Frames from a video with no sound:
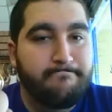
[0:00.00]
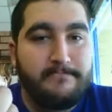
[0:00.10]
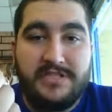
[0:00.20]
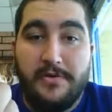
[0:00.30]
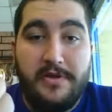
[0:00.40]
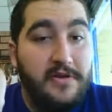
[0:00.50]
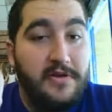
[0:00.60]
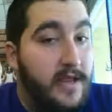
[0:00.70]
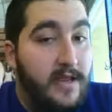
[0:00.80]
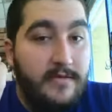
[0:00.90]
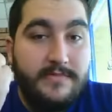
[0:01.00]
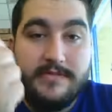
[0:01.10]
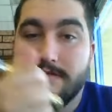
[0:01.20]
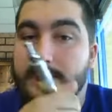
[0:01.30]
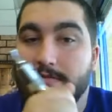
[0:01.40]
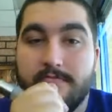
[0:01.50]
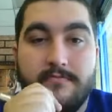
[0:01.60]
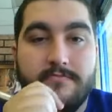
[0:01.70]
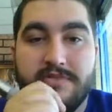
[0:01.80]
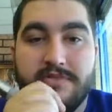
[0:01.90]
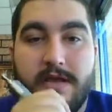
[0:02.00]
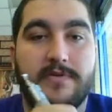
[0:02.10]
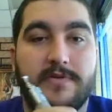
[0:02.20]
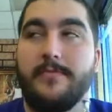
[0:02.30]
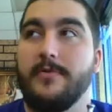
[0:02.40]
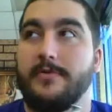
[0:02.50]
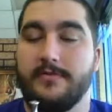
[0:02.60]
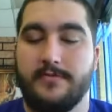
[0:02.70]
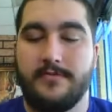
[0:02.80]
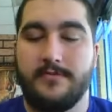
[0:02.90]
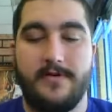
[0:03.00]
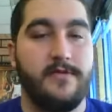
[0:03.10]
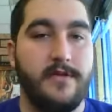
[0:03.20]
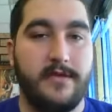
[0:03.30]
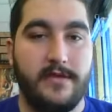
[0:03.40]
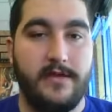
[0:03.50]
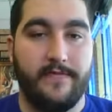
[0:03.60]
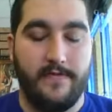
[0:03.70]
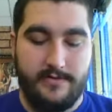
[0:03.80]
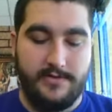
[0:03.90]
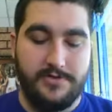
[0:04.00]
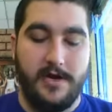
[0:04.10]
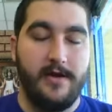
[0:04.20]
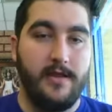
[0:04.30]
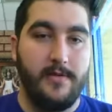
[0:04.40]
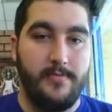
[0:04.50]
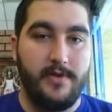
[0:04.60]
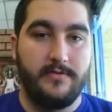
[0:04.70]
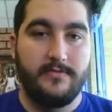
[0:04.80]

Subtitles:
It's only 30 amps. Same old. Nothing different. Trying to keep it